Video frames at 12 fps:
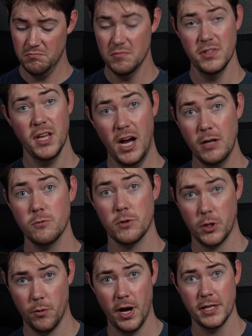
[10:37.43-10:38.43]
not
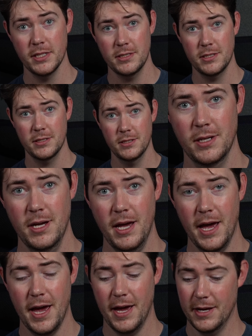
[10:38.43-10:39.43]
regret it,
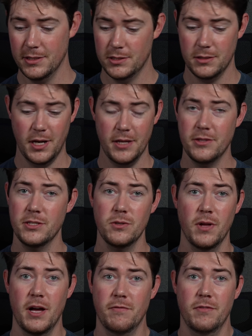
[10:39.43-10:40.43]
and I think you'll
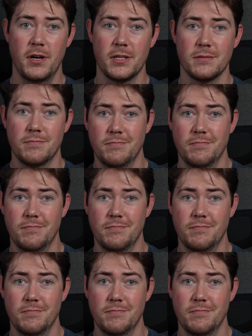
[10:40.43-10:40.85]
have fun.